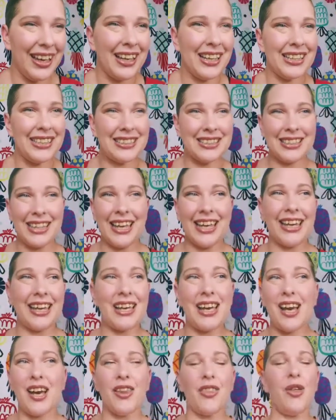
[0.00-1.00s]
it's like
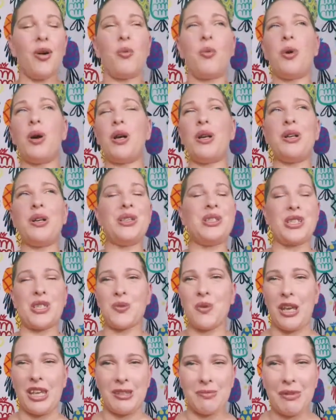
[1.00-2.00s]
the world just
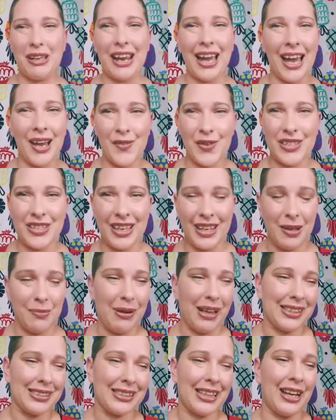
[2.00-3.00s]
wants me to have a ton of
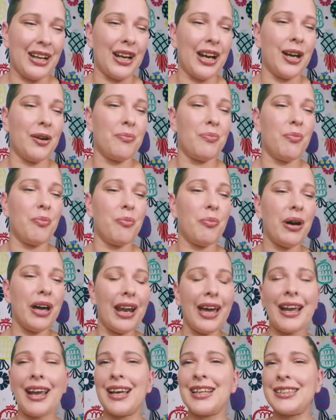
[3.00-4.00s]
mascara. But
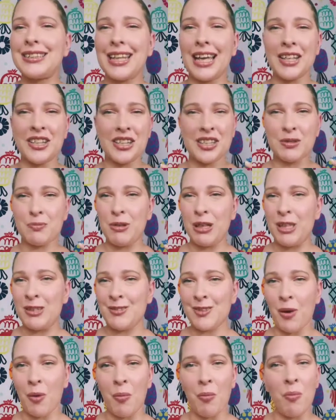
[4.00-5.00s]
I guess that just means
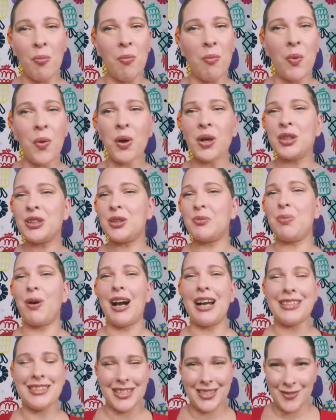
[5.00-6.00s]
more
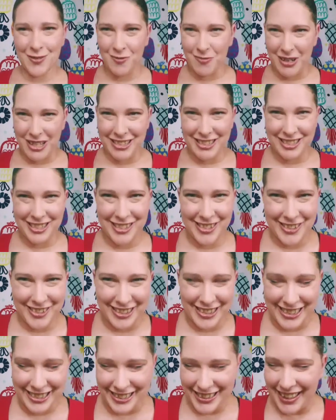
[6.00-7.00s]
surprises for my
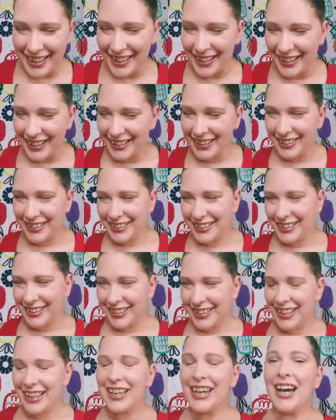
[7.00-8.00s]
sister-in-law.
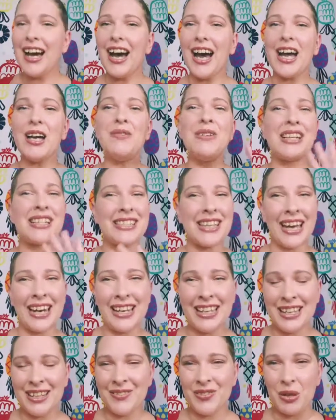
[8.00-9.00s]
I'm
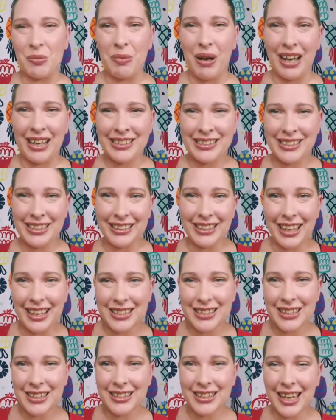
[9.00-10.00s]
excited for Boxy Looks
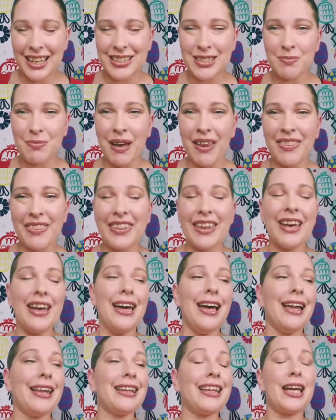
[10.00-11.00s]
next month.
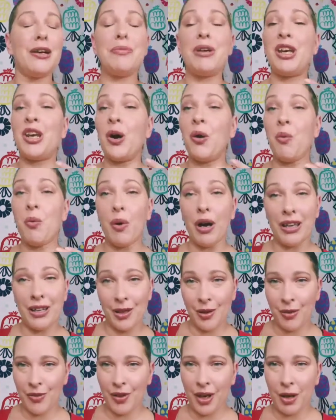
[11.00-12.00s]
Let me know what
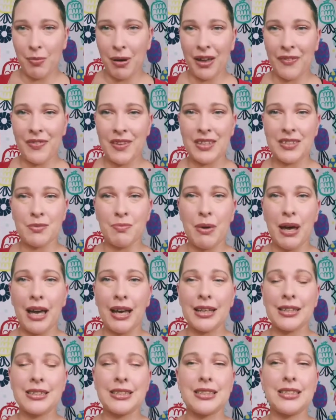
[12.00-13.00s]
you thought about this
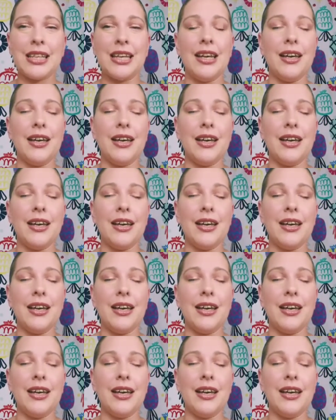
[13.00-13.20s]
box.